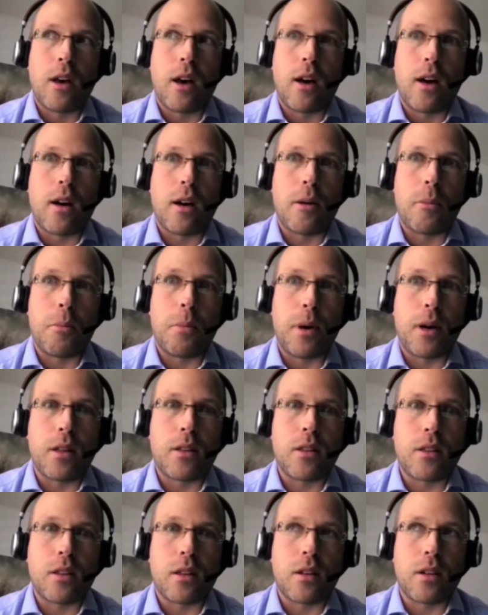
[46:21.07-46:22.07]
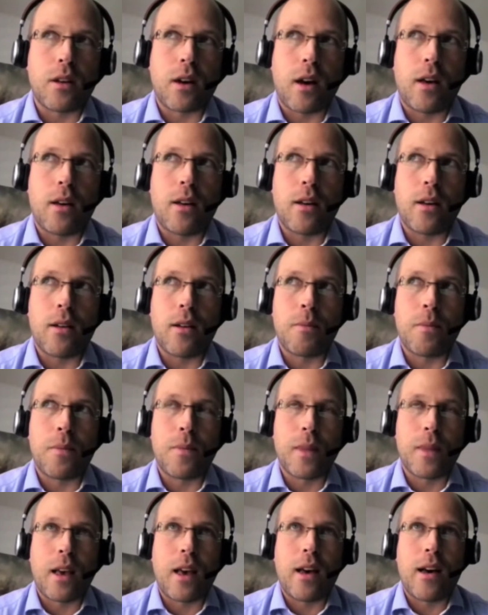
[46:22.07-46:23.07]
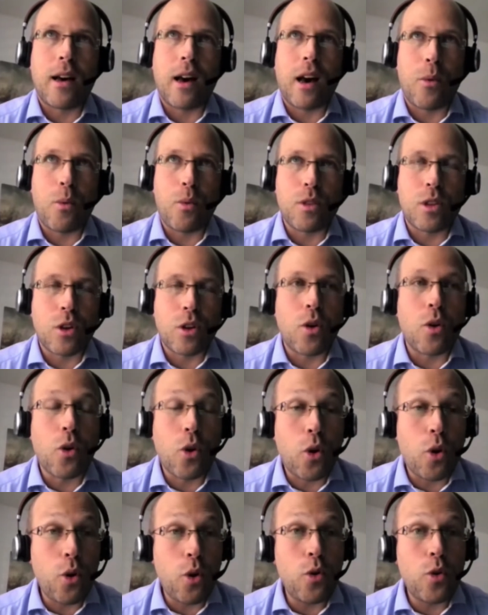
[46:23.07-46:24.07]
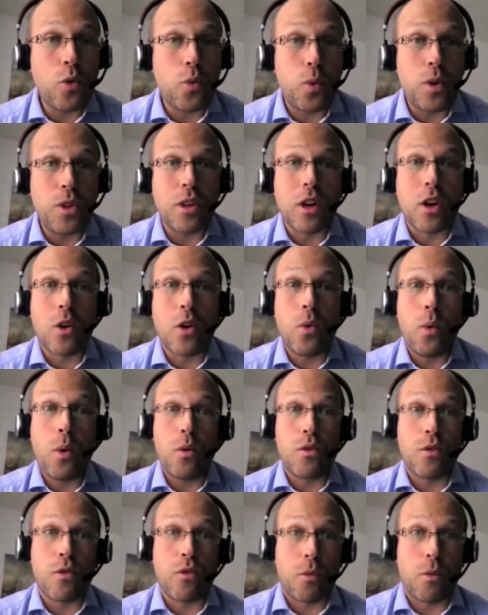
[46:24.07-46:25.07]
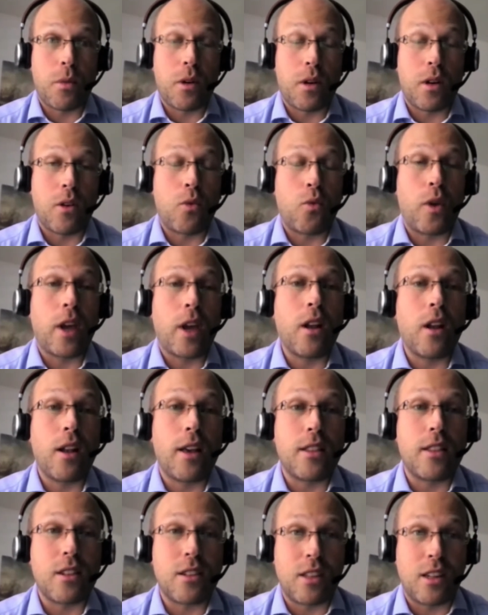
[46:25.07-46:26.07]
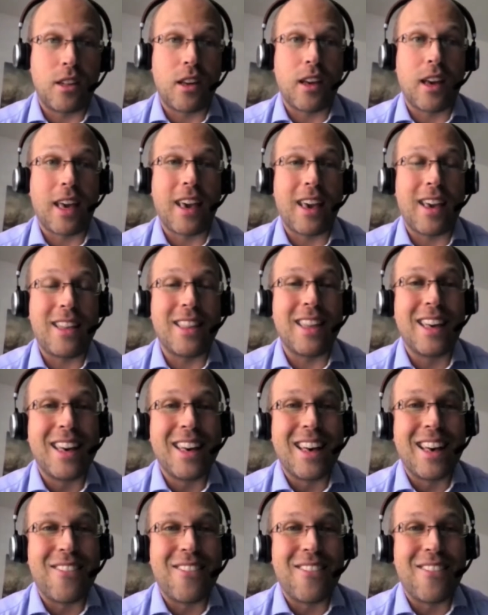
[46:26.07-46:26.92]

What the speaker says: But I would conclude with a quote from a regulator that I, again,